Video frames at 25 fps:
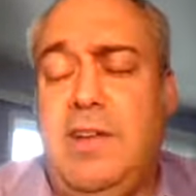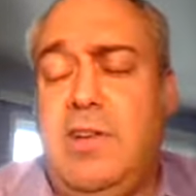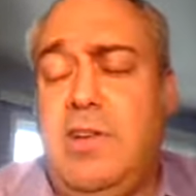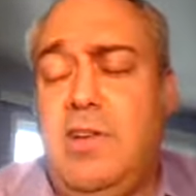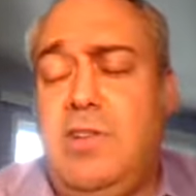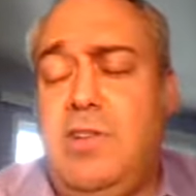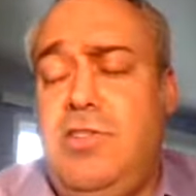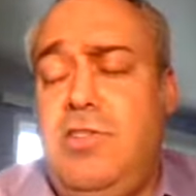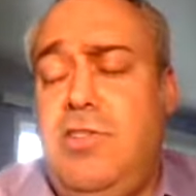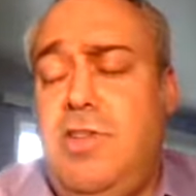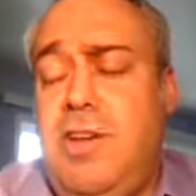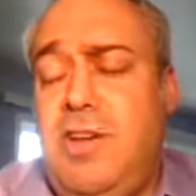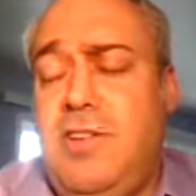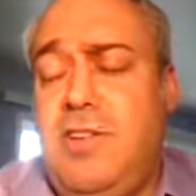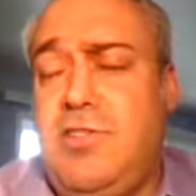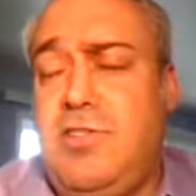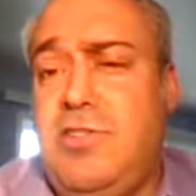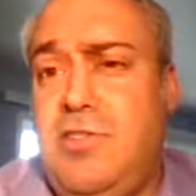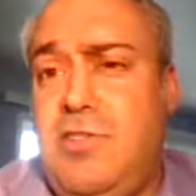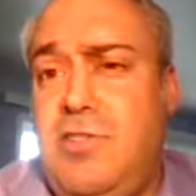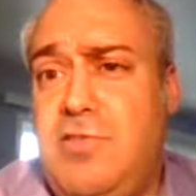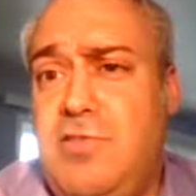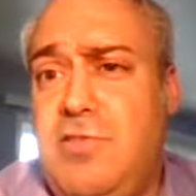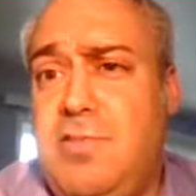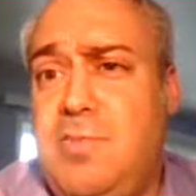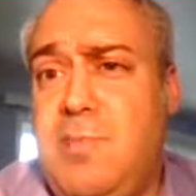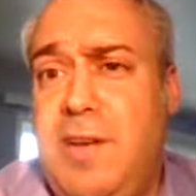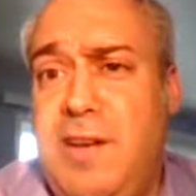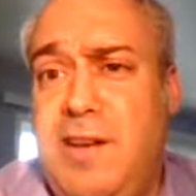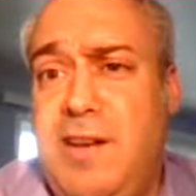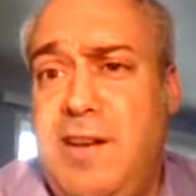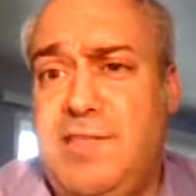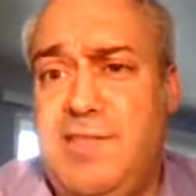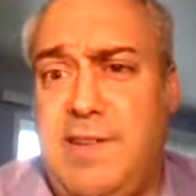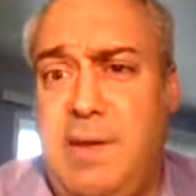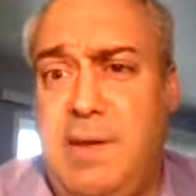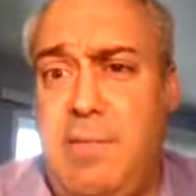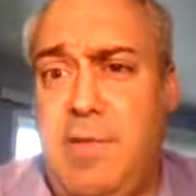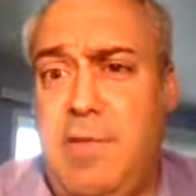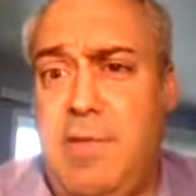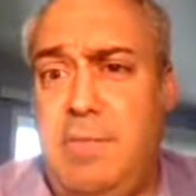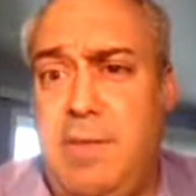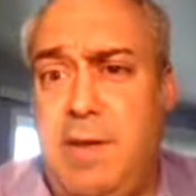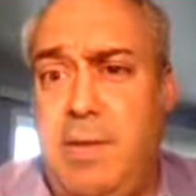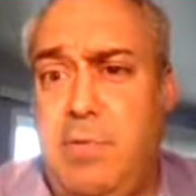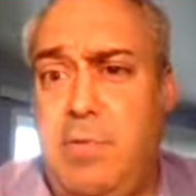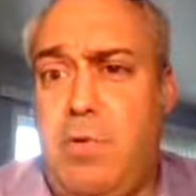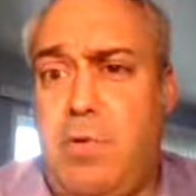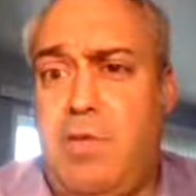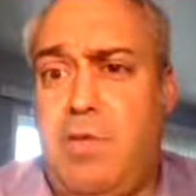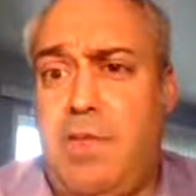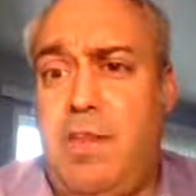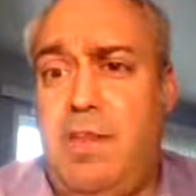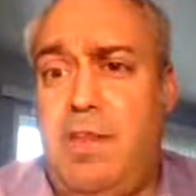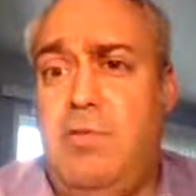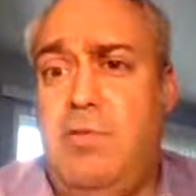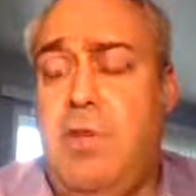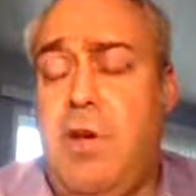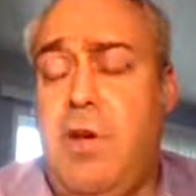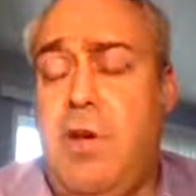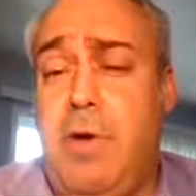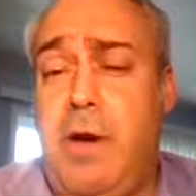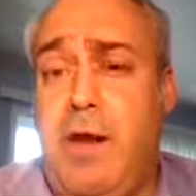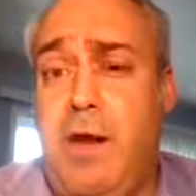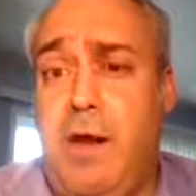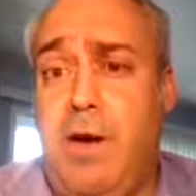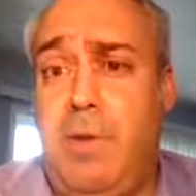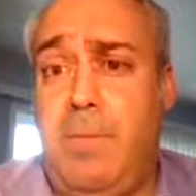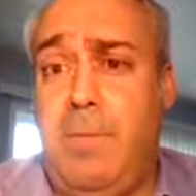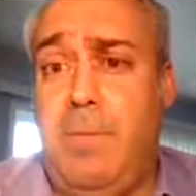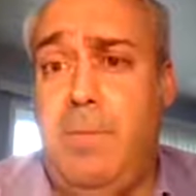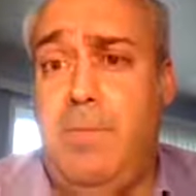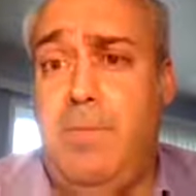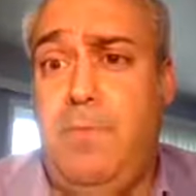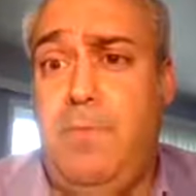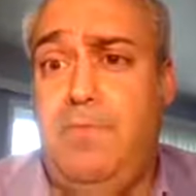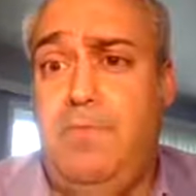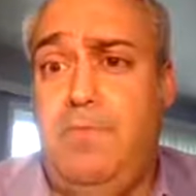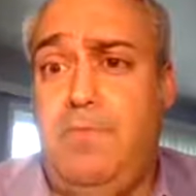and could you introduce me to some of the people that you know here?"